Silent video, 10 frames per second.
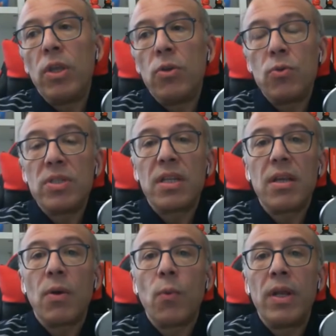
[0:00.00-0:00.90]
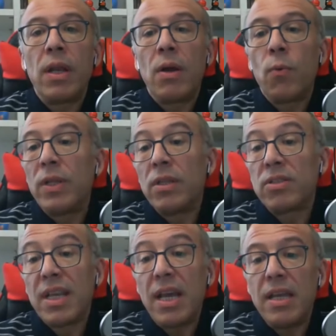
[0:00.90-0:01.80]
definition that we use
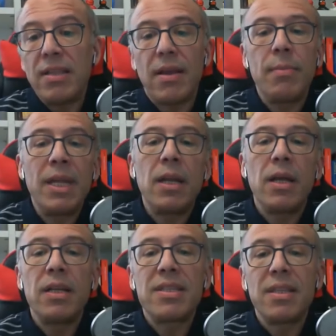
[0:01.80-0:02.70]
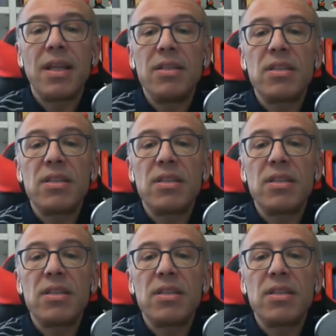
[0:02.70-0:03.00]
there in Windows 8.